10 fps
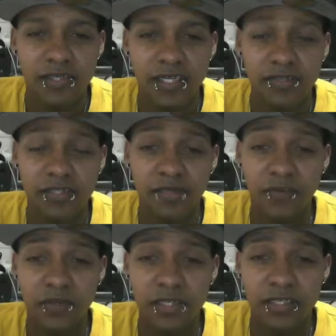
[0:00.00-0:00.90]
if you're
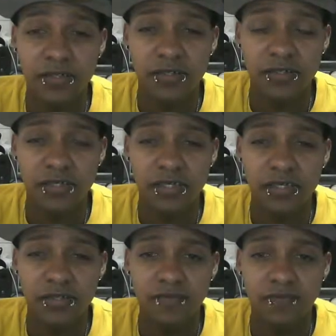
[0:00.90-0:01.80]
converting
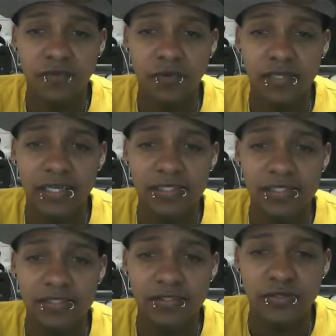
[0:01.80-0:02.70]
your foreign
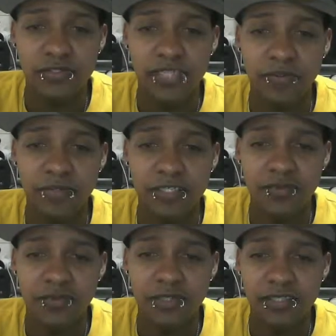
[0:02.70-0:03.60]
license to a Japanese one,